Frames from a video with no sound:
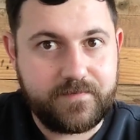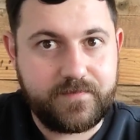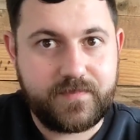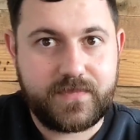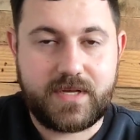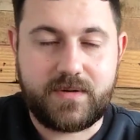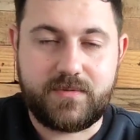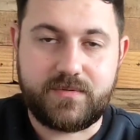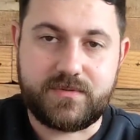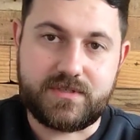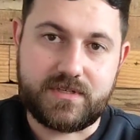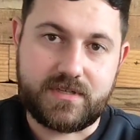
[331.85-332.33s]

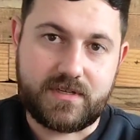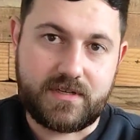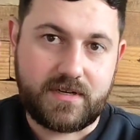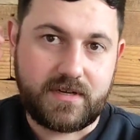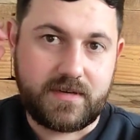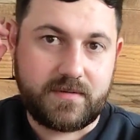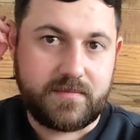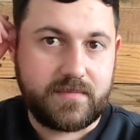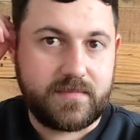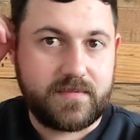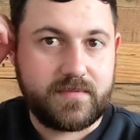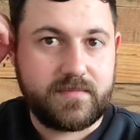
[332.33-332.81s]
It was
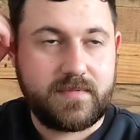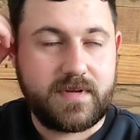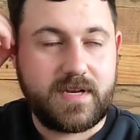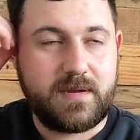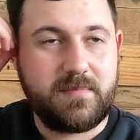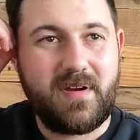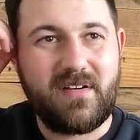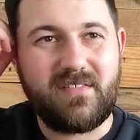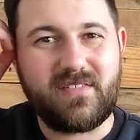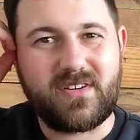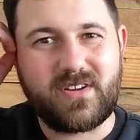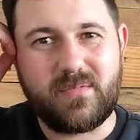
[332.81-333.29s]
an
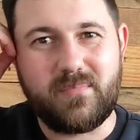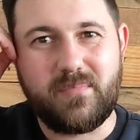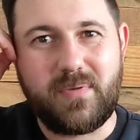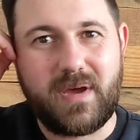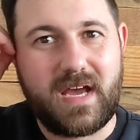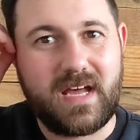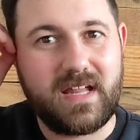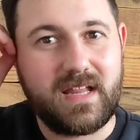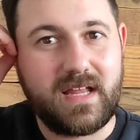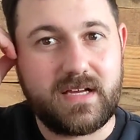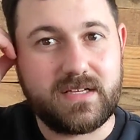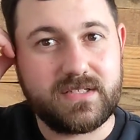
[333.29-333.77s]
American
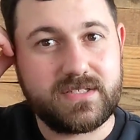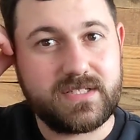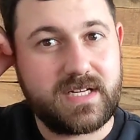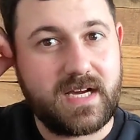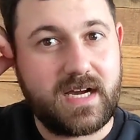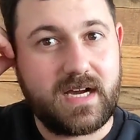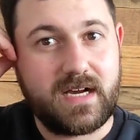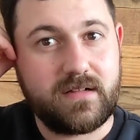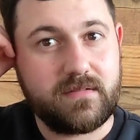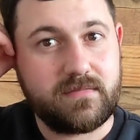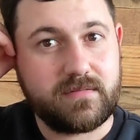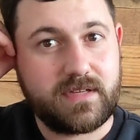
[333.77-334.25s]
pale ale
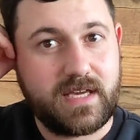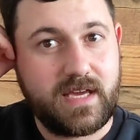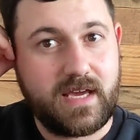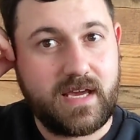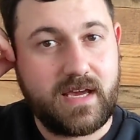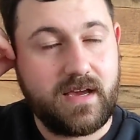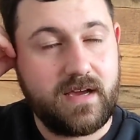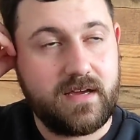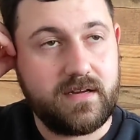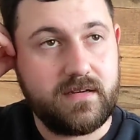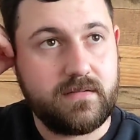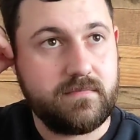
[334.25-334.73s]
style
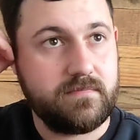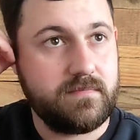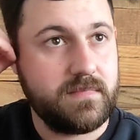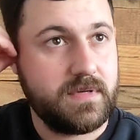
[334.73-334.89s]
kit, and